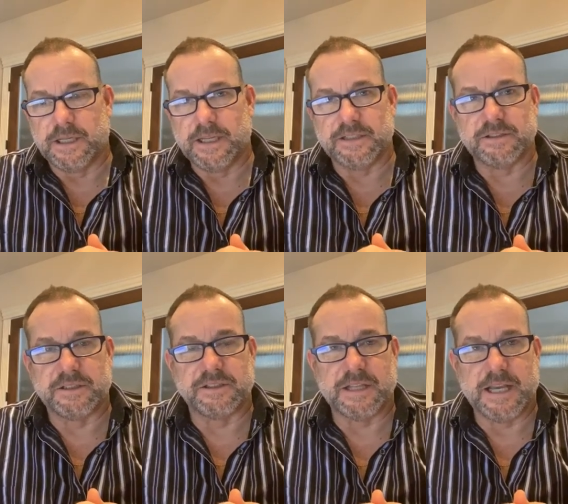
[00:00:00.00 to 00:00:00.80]
it isn't
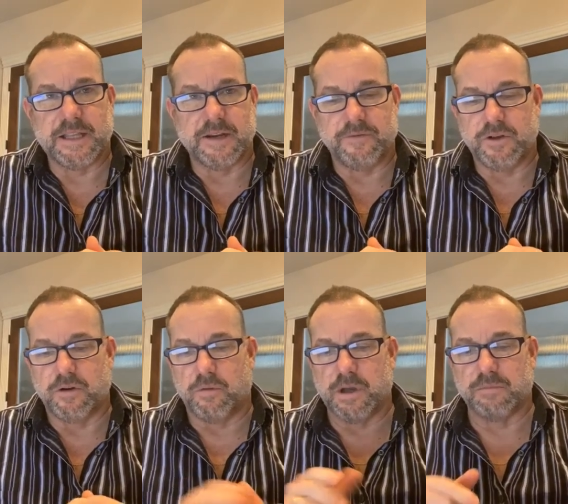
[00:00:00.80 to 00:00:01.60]
to say that if you
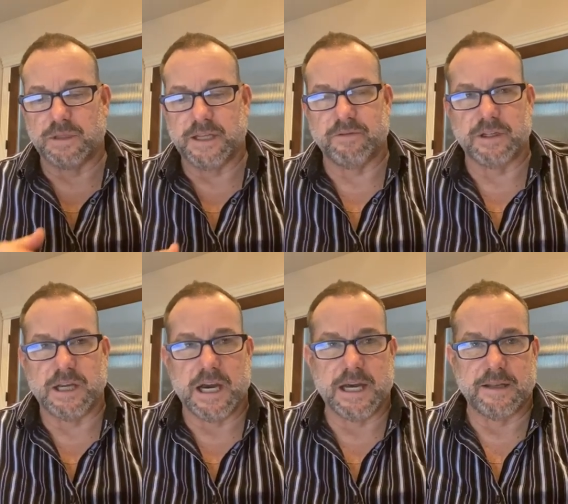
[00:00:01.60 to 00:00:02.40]
don't want to believe in
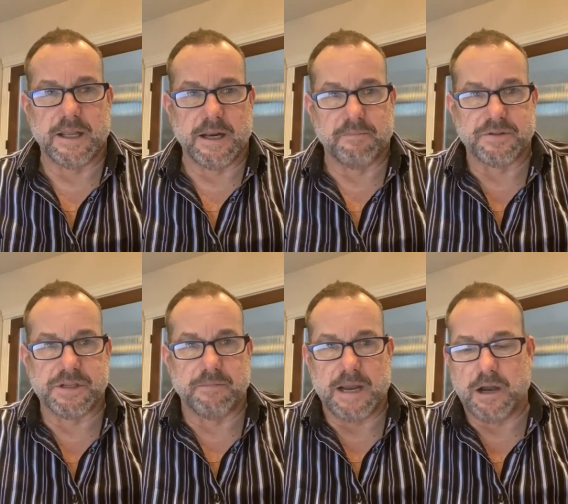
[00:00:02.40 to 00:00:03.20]
God that I'm
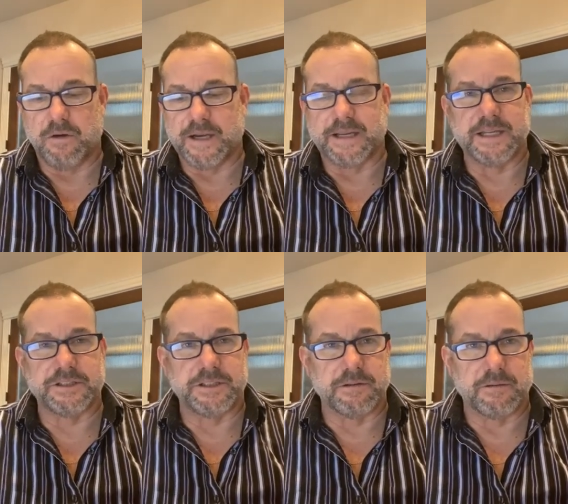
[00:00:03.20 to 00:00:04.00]
somehow
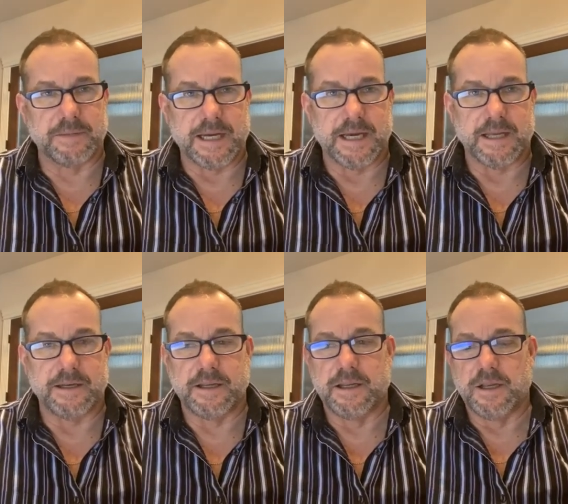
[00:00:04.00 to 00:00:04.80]
against you. I'm not.
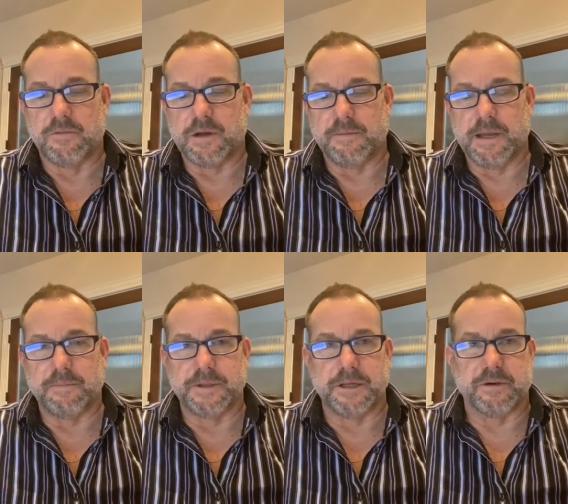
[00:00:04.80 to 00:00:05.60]
What I'm
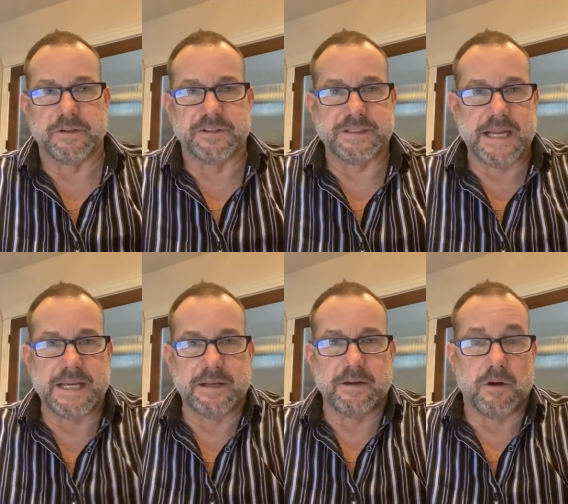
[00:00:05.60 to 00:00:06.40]
helping you
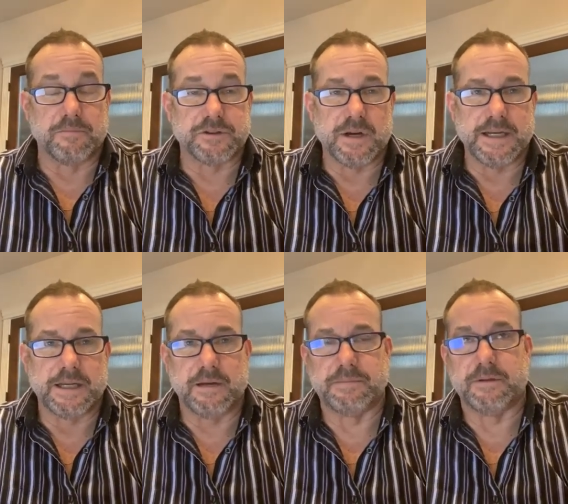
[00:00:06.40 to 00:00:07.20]
understand, I'm trying
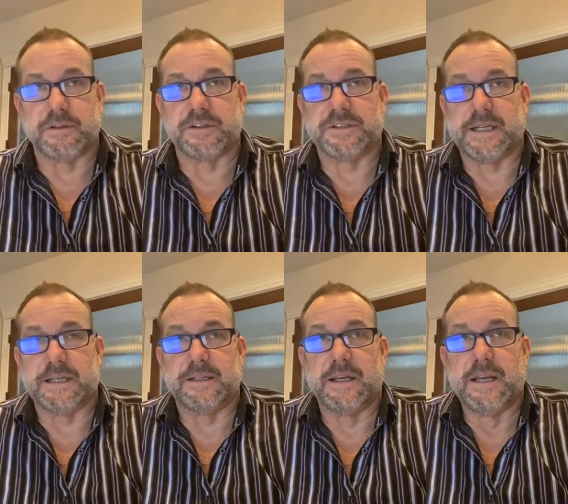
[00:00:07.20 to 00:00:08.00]
to help you
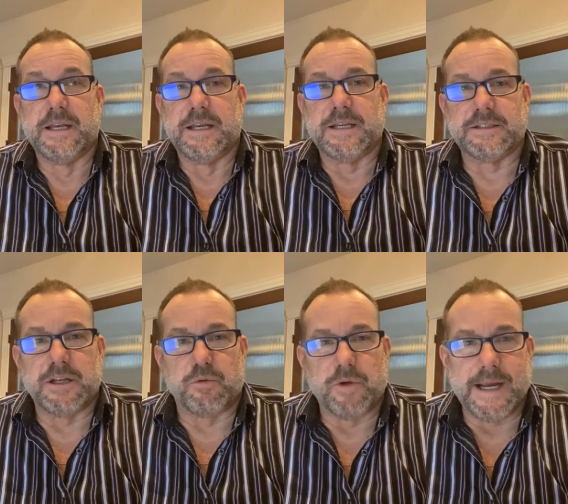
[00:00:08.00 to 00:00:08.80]
understand, is
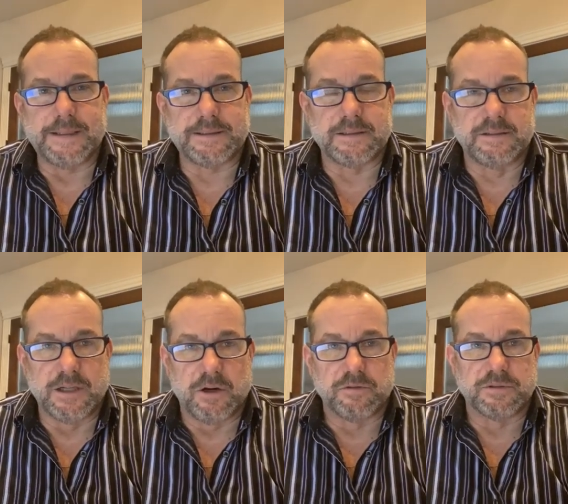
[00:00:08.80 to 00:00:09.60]
that rights
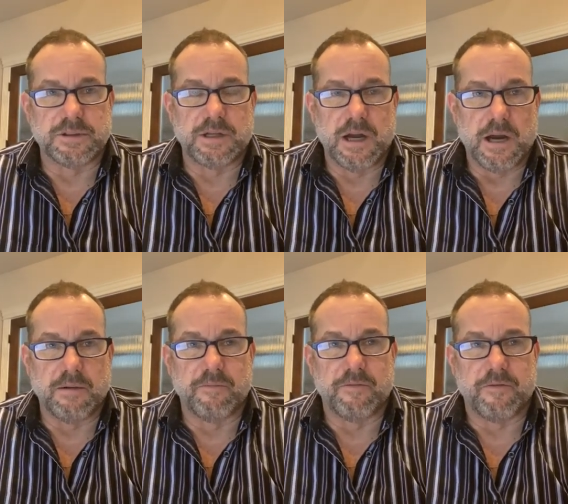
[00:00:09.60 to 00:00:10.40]
don't
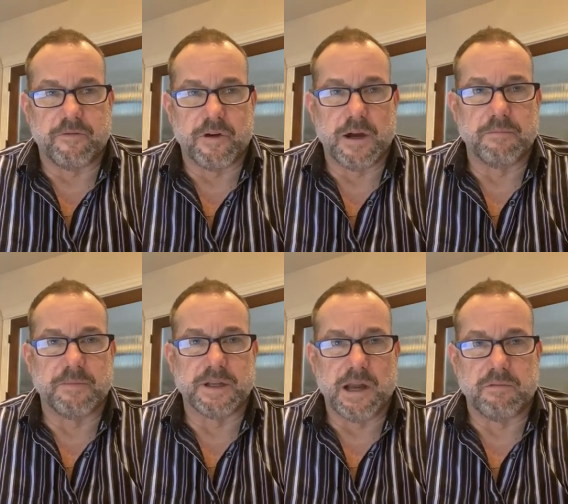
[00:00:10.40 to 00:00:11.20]
come
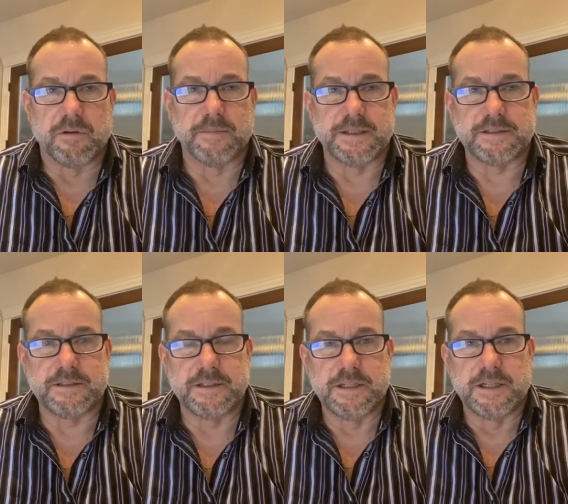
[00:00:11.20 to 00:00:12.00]
from the government.